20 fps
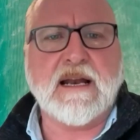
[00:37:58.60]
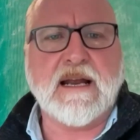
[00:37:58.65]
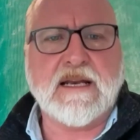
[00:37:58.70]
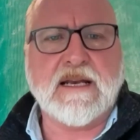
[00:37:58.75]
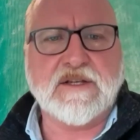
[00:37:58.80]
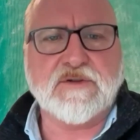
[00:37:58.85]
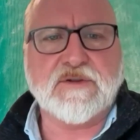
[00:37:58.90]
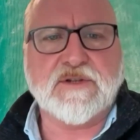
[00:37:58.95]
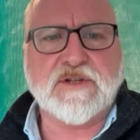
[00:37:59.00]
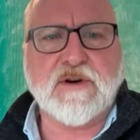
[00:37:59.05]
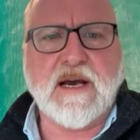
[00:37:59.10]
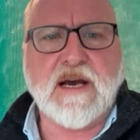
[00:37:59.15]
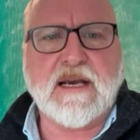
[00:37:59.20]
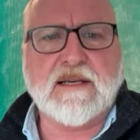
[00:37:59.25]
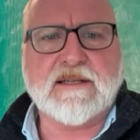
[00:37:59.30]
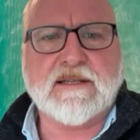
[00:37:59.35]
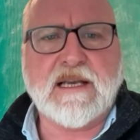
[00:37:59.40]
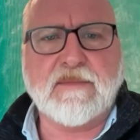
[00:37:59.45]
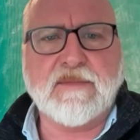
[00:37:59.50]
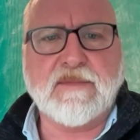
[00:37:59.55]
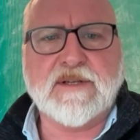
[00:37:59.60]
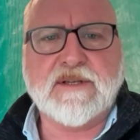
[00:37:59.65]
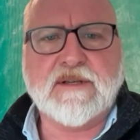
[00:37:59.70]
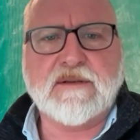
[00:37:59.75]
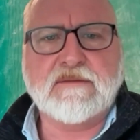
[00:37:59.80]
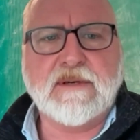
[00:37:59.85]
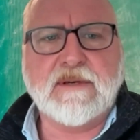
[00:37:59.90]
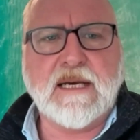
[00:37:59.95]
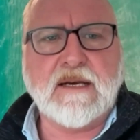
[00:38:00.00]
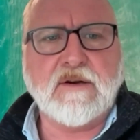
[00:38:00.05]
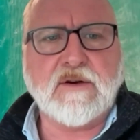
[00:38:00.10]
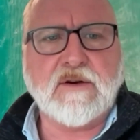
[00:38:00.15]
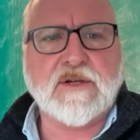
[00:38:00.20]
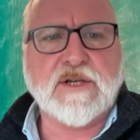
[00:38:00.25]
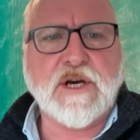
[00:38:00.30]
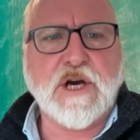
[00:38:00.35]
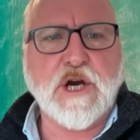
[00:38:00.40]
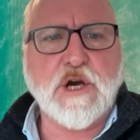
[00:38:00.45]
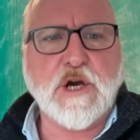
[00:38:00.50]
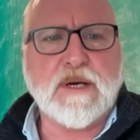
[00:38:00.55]
Asia Australia Summit in
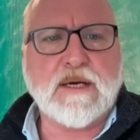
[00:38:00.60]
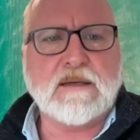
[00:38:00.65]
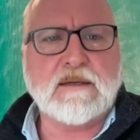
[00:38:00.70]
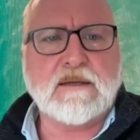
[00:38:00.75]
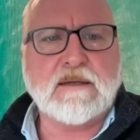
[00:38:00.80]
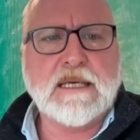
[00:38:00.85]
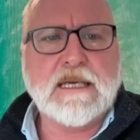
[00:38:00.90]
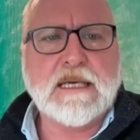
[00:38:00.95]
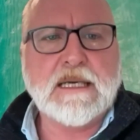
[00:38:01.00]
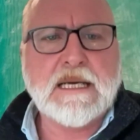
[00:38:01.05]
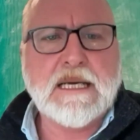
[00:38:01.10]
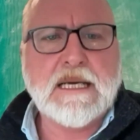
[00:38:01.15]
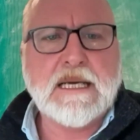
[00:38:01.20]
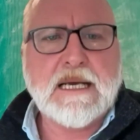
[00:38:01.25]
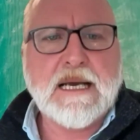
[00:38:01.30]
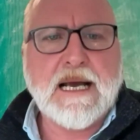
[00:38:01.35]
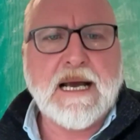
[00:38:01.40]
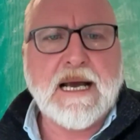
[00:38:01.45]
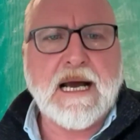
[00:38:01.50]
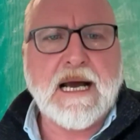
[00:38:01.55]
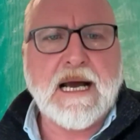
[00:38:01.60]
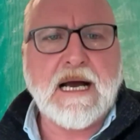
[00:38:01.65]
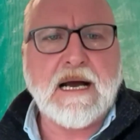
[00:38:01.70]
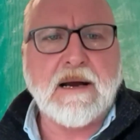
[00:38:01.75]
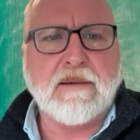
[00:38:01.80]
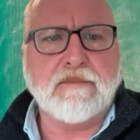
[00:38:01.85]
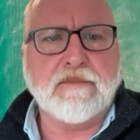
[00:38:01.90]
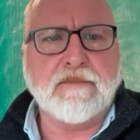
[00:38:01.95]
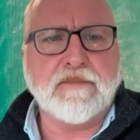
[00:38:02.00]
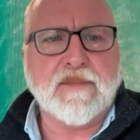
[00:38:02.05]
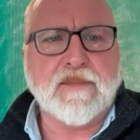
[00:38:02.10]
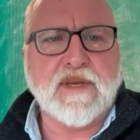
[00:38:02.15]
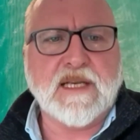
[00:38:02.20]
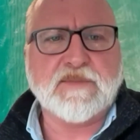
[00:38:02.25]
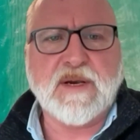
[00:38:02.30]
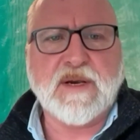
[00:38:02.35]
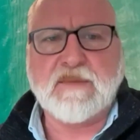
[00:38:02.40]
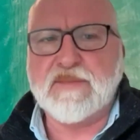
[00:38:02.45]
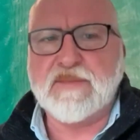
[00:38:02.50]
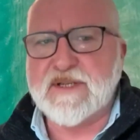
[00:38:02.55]
October. It's
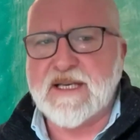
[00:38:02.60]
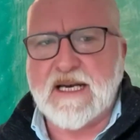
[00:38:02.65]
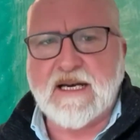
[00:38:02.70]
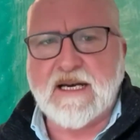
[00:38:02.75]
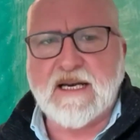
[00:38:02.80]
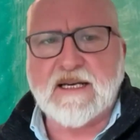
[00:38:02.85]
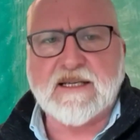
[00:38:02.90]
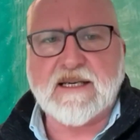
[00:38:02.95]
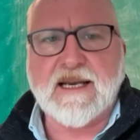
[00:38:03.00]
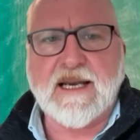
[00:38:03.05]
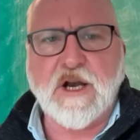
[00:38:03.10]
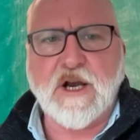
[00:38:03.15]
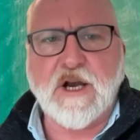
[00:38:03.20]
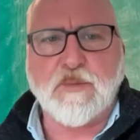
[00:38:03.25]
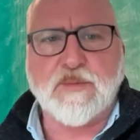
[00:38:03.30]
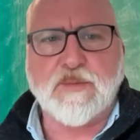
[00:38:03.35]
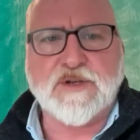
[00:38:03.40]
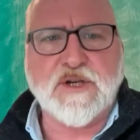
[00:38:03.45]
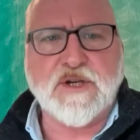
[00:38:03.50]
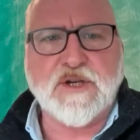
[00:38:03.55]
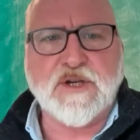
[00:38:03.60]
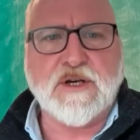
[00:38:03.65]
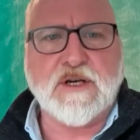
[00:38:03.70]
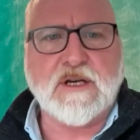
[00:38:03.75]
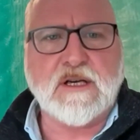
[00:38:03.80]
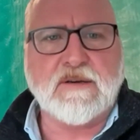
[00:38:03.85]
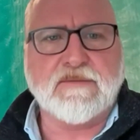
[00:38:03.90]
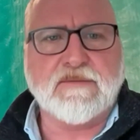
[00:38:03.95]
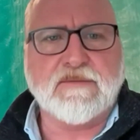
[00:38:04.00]
been presented as a key opportunity